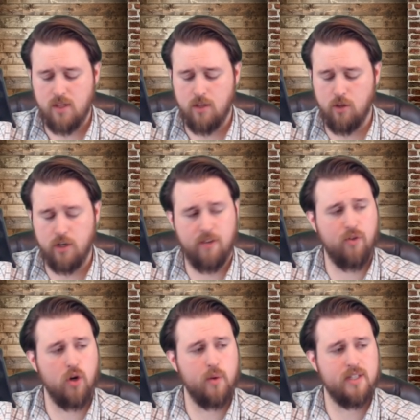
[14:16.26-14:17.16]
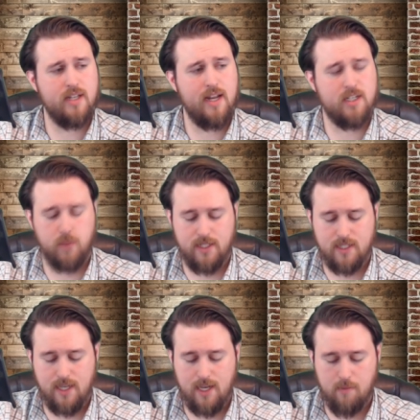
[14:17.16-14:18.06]
Looking forward to next week's
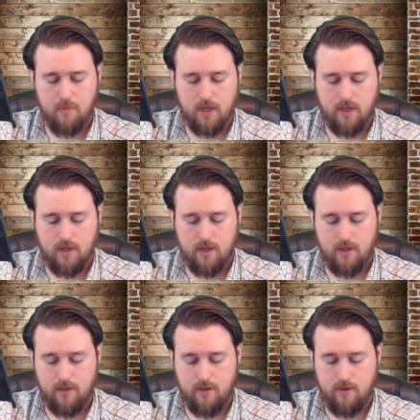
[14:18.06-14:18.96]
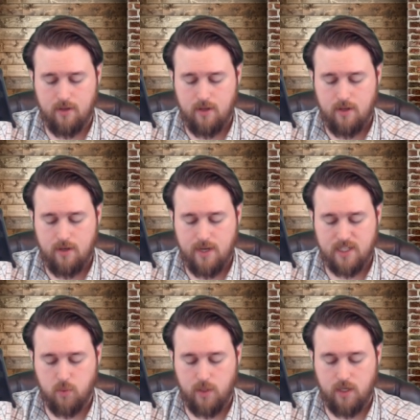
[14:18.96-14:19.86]
game. Uh,
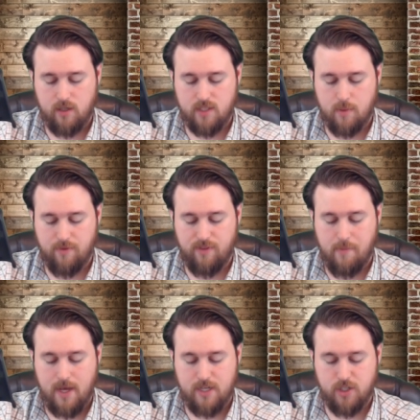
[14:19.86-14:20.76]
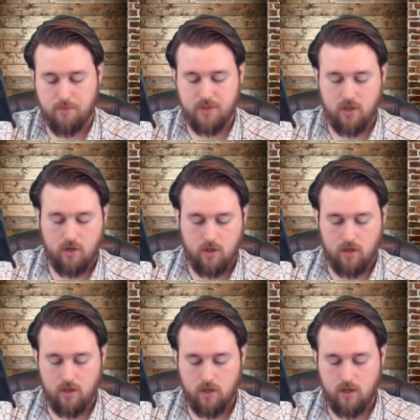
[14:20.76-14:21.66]
next week, some of the matchups
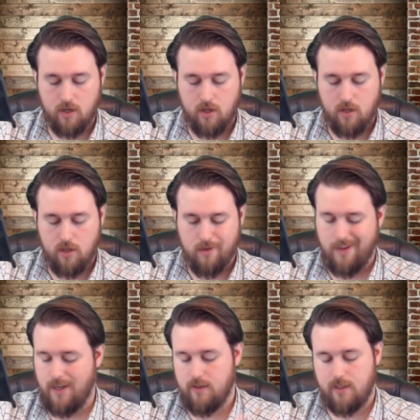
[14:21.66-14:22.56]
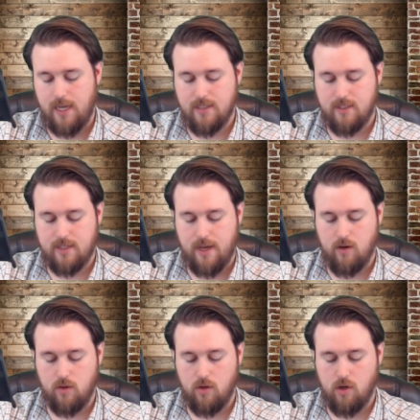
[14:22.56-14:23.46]
are nah, Kansas at
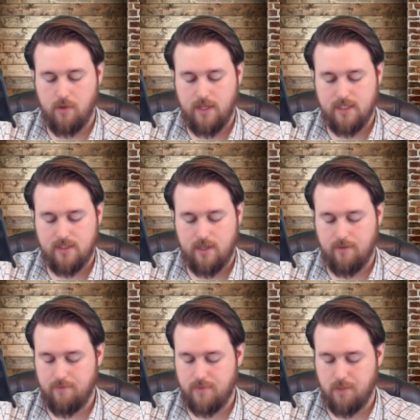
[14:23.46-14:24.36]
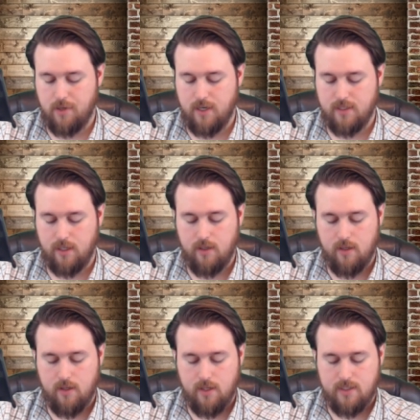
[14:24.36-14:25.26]
Oklahoma. That's not surprising.
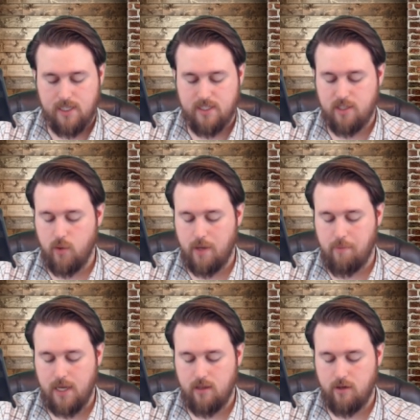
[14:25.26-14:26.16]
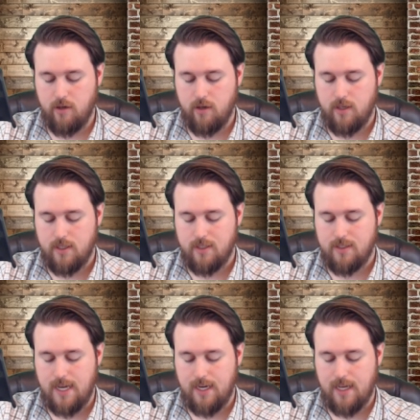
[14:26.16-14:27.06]
TCU at Baylor,
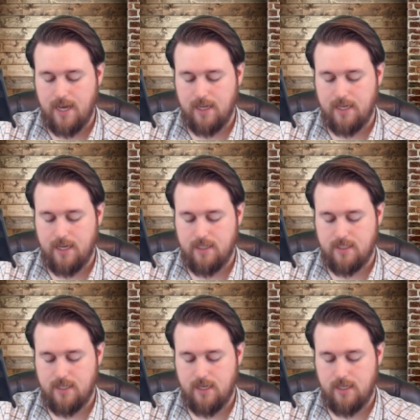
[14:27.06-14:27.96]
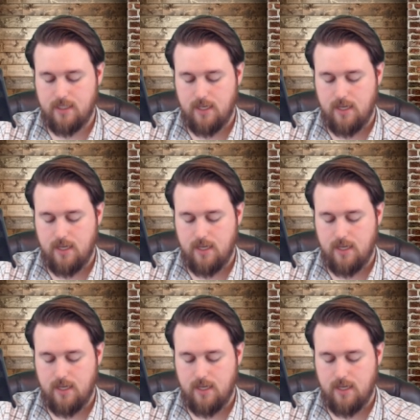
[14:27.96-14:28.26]
Tech at K State.